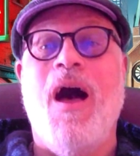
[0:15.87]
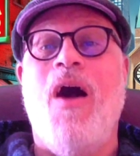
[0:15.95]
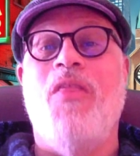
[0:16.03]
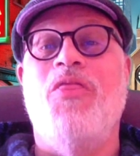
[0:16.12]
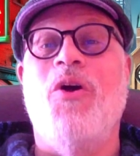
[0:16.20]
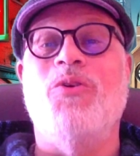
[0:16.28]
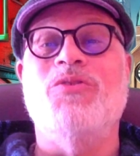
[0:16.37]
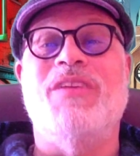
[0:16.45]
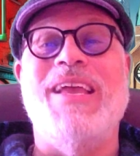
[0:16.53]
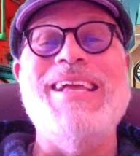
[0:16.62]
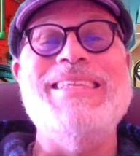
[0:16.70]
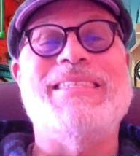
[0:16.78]
those
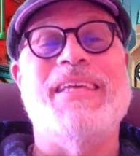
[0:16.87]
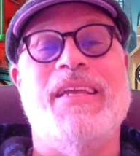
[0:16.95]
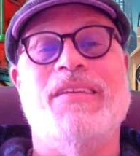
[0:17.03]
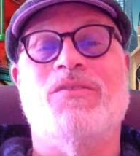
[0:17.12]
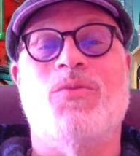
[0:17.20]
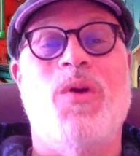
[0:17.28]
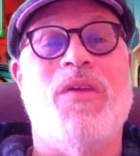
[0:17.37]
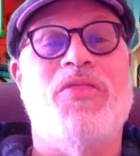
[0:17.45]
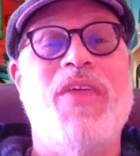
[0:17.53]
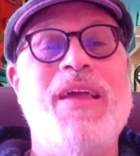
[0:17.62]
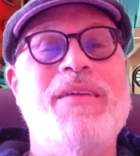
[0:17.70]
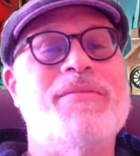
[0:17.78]
incidents where
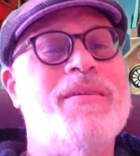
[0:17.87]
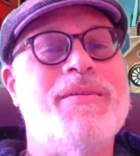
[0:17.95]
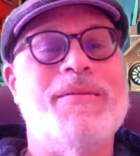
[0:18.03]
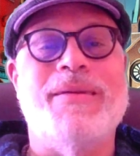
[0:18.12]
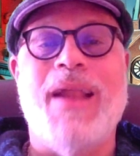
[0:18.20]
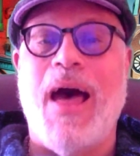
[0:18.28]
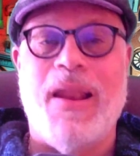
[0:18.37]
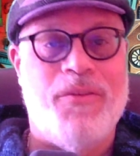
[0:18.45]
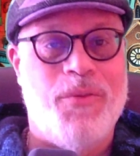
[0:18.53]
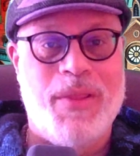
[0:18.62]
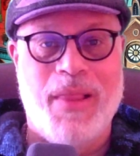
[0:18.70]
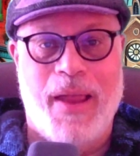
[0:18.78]
things are not as
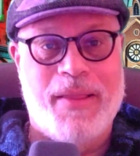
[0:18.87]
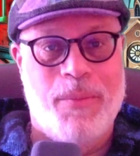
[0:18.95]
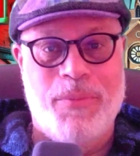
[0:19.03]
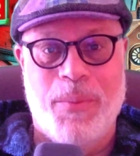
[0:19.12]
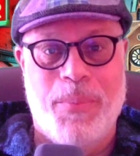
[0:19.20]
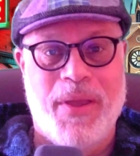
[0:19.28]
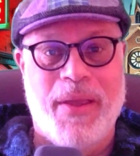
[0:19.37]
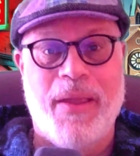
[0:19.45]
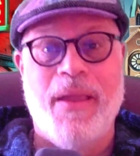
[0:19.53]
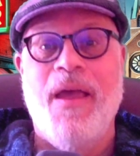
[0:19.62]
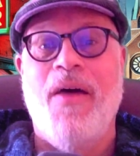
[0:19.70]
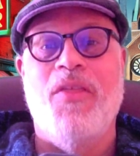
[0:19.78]
we'd like them to be.
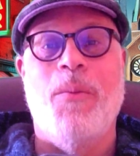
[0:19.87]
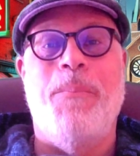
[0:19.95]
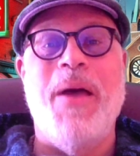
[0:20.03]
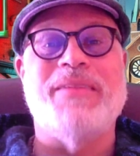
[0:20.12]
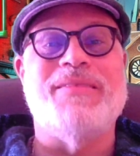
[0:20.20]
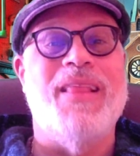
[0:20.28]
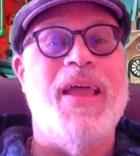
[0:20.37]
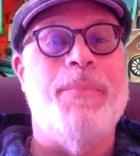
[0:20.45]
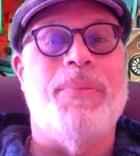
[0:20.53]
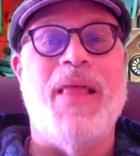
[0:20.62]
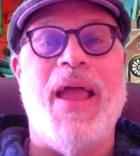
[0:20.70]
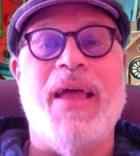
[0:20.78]
The best laid
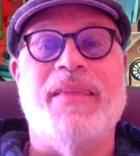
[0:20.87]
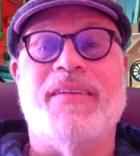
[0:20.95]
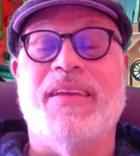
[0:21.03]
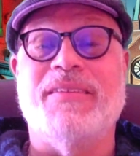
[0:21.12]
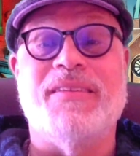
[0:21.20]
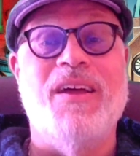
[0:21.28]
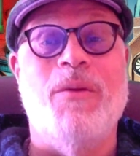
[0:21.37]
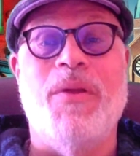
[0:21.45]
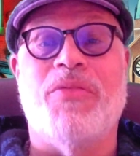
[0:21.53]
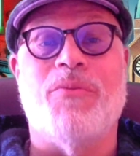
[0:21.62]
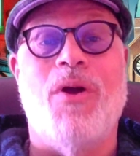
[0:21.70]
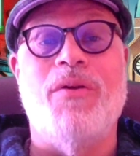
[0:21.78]
plans can still be
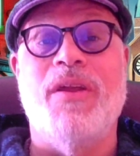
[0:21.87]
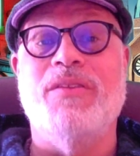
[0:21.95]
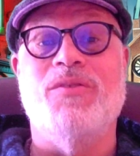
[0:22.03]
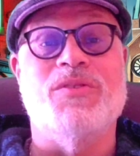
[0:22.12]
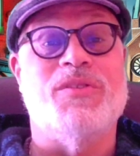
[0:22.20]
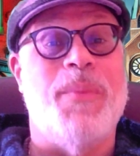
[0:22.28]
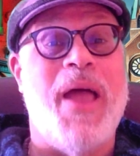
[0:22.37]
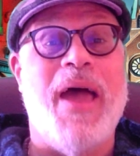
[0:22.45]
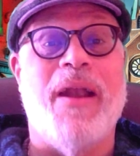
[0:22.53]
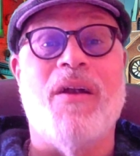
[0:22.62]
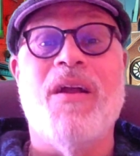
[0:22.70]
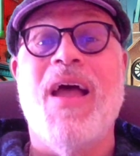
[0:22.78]
thrown into a
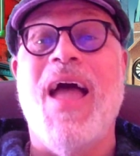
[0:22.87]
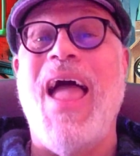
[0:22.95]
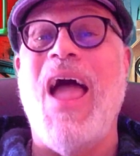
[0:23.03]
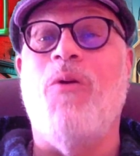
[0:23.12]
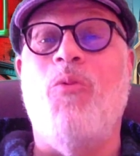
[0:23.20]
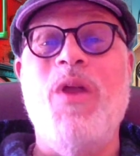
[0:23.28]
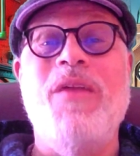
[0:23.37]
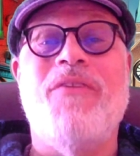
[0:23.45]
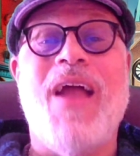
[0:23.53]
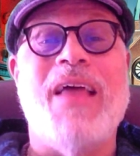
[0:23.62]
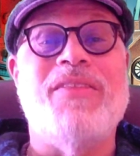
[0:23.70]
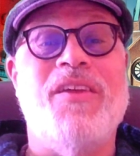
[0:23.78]
spanner, and we've
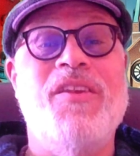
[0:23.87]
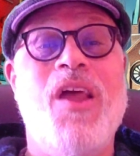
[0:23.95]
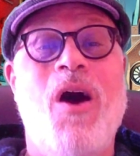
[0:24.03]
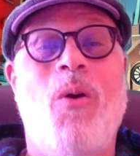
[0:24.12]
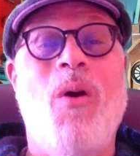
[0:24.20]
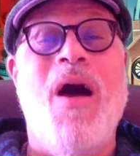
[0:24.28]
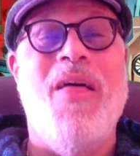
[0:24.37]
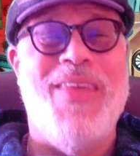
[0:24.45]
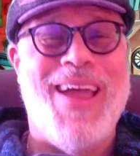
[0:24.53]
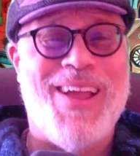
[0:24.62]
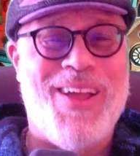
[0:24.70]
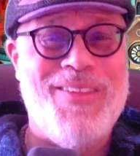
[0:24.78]
got to know
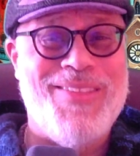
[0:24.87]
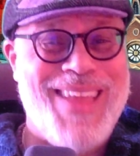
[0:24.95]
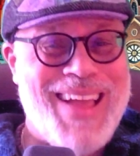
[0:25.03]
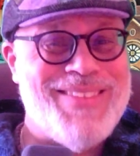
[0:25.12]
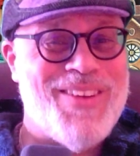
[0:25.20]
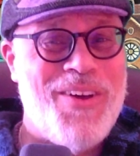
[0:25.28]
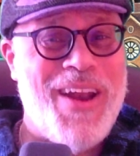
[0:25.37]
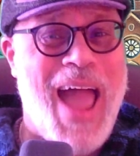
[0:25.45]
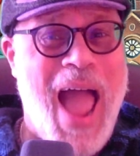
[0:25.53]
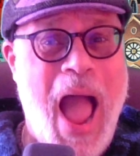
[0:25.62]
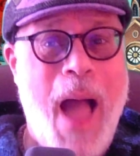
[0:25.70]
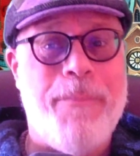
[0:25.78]
that that's going to
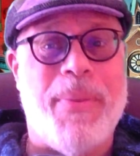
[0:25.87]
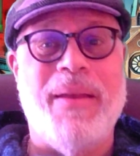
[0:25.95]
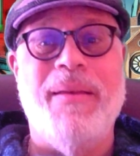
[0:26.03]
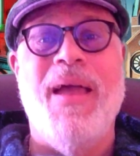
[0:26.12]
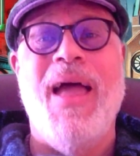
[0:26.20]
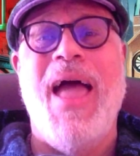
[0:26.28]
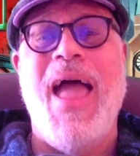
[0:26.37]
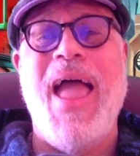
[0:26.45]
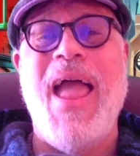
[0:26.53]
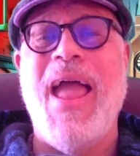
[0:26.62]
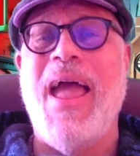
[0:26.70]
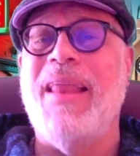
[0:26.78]
happen.
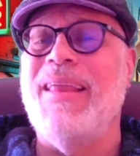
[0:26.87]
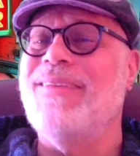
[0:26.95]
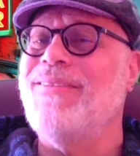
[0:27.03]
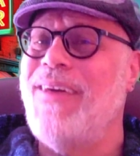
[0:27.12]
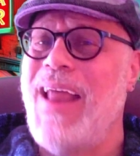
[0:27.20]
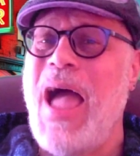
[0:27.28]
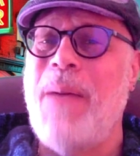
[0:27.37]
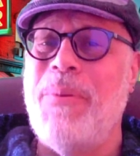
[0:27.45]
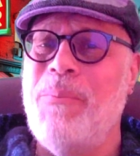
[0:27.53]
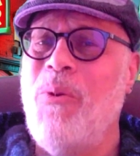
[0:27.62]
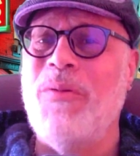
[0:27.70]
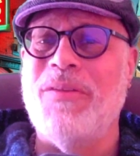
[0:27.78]
And it's going to happen
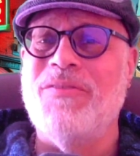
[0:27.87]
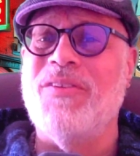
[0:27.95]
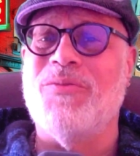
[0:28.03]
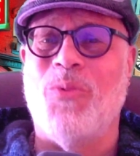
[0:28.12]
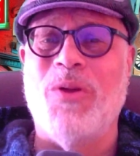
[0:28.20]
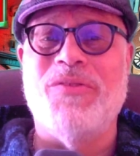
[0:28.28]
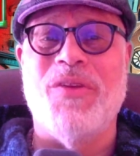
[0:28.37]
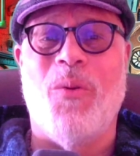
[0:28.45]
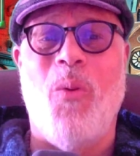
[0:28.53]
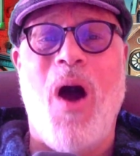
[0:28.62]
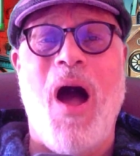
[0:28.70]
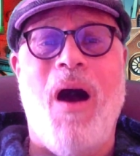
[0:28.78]
more than just once in a
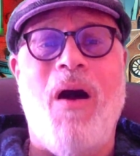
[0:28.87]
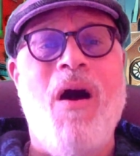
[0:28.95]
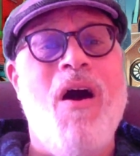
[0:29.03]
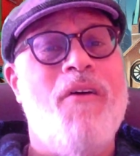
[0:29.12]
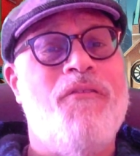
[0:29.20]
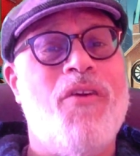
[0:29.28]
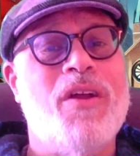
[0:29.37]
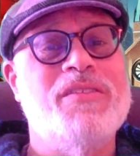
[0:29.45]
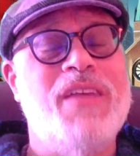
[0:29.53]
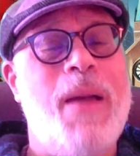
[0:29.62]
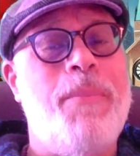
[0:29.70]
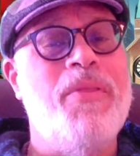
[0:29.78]
while. For
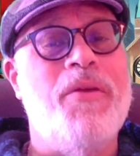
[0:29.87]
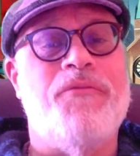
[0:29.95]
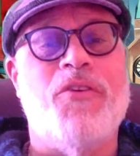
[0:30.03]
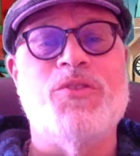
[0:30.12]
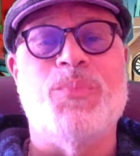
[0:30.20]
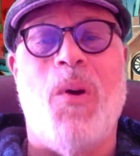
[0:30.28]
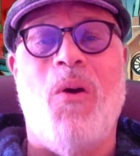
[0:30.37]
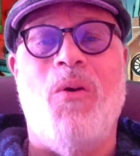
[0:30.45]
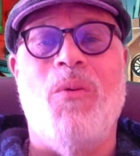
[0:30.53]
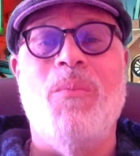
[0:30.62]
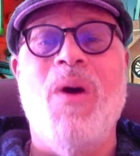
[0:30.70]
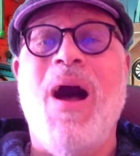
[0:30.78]
example, in the first
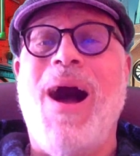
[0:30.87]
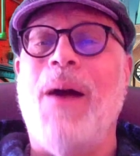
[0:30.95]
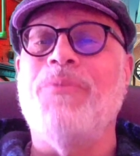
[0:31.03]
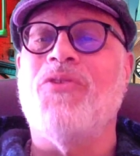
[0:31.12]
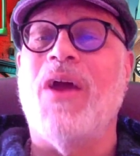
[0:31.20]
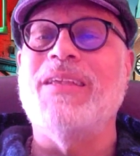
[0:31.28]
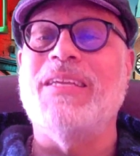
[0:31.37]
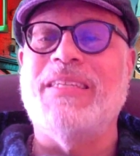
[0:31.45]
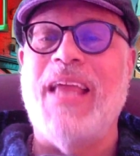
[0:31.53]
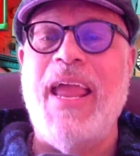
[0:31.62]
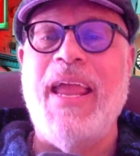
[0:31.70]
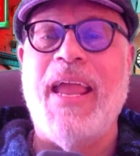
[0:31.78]
poem, I'm trying to
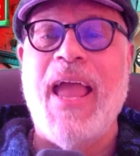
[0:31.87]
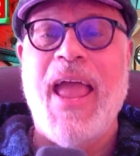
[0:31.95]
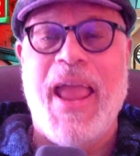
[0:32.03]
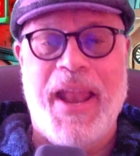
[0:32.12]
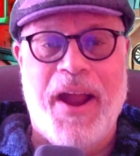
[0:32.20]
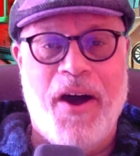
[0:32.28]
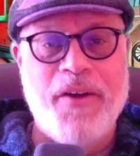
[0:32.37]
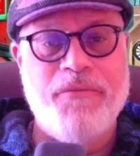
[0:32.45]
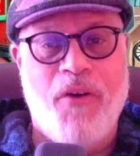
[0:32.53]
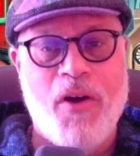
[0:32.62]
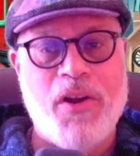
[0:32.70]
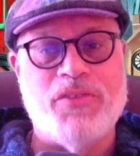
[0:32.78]
take an
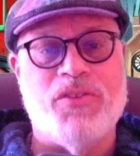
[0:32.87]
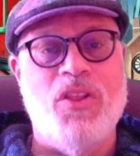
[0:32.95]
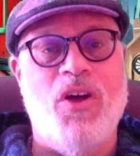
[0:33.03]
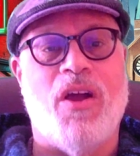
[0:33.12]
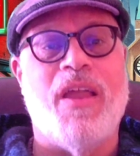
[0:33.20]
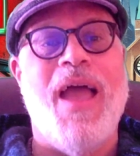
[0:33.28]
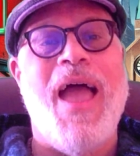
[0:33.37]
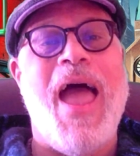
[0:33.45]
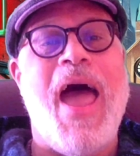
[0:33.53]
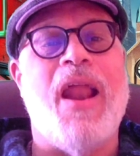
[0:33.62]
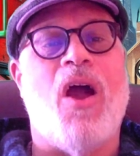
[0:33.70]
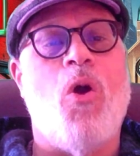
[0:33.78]
unvarnished look
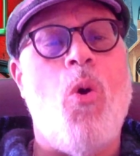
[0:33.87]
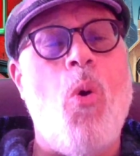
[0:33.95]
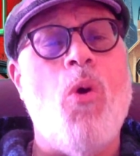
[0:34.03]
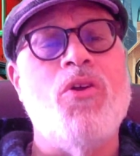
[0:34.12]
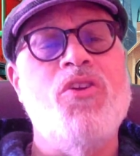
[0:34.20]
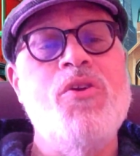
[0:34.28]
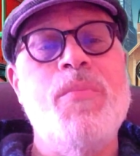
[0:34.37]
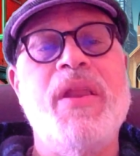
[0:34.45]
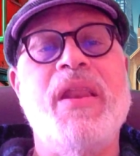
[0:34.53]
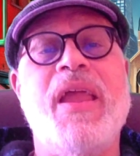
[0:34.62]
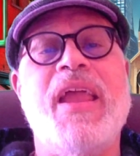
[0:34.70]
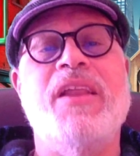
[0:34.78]
at a core
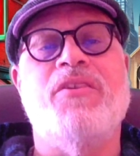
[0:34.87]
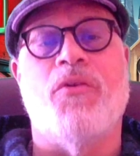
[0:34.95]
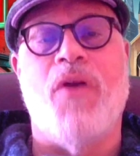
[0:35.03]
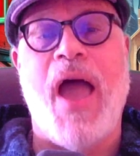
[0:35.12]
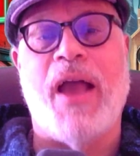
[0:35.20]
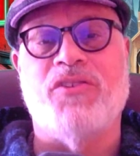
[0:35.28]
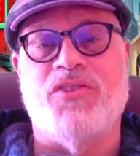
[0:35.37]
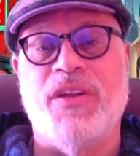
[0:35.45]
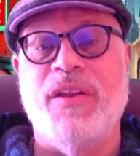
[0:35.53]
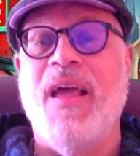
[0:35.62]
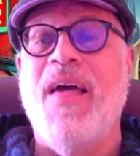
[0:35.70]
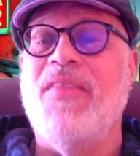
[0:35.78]
human
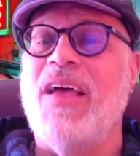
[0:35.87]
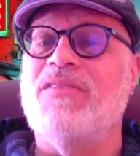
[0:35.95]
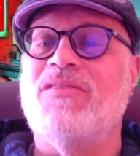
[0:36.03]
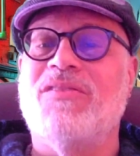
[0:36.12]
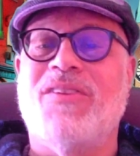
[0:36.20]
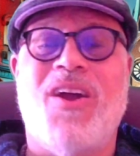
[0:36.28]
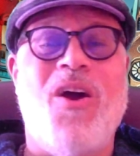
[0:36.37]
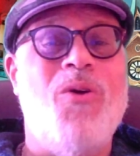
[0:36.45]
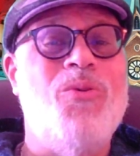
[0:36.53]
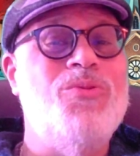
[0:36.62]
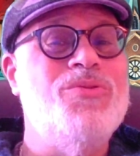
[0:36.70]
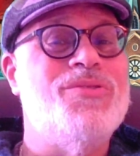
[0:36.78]
interaction that
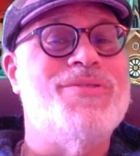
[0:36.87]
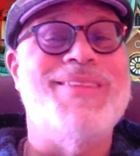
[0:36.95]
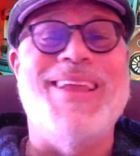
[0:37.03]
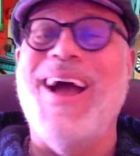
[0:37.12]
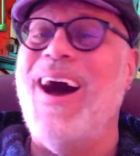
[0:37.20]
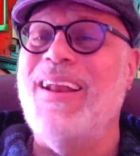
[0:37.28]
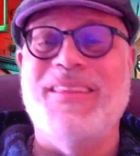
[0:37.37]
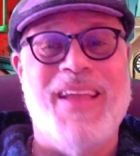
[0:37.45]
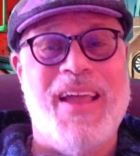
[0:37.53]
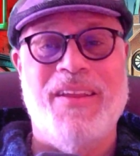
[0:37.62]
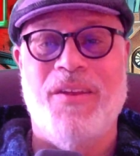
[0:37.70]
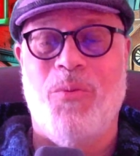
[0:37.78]
goes the
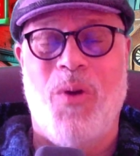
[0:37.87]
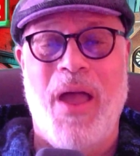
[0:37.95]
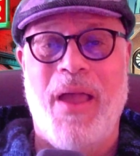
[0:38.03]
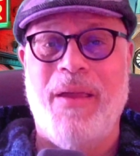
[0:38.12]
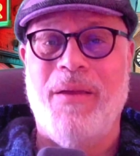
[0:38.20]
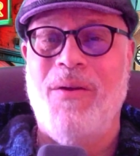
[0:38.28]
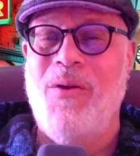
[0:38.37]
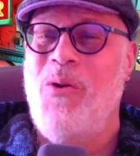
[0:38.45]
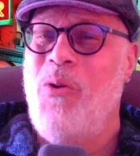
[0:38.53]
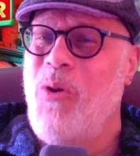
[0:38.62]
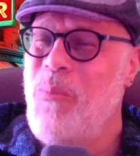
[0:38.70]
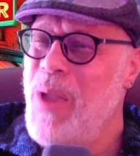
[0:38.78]
unintended way.
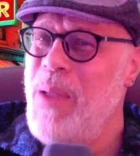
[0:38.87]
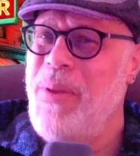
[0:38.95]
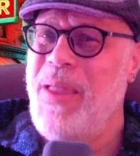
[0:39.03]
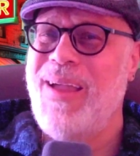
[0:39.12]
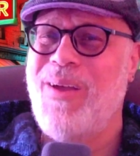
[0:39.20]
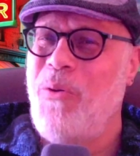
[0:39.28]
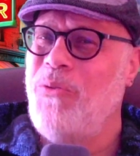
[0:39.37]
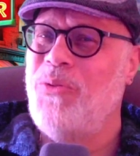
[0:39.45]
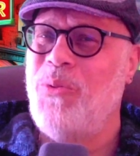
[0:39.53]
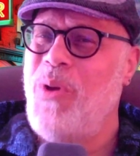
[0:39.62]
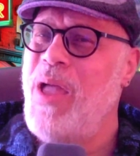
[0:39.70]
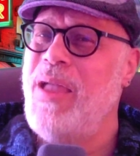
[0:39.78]
Or maybe it goes the
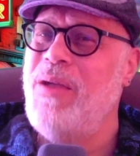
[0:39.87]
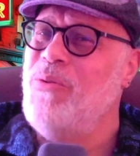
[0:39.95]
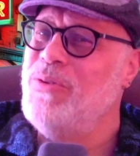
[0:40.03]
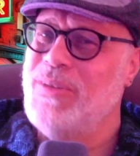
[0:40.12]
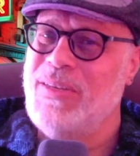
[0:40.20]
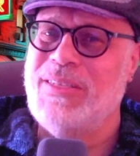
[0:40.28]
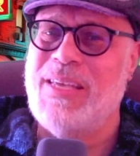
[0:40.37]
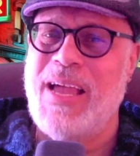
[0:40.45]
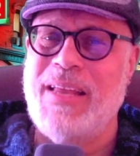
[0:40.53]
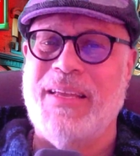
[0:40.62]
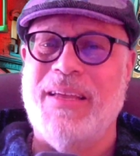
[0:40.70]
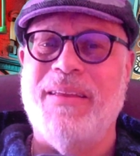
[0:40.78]
way it was
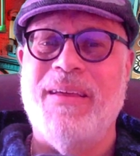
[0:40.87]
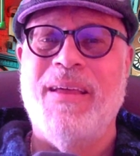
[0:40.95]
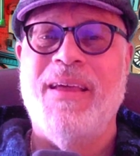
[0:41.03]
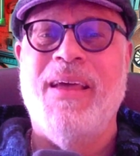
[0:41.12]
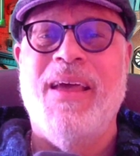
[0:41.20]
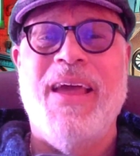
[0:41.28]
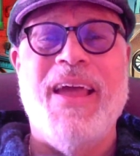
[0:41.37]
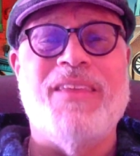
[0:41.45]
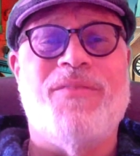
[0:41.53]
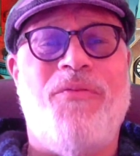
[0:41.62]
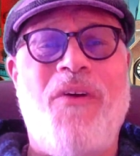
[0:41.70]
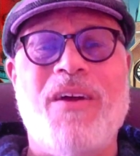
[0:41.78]
intended. It's far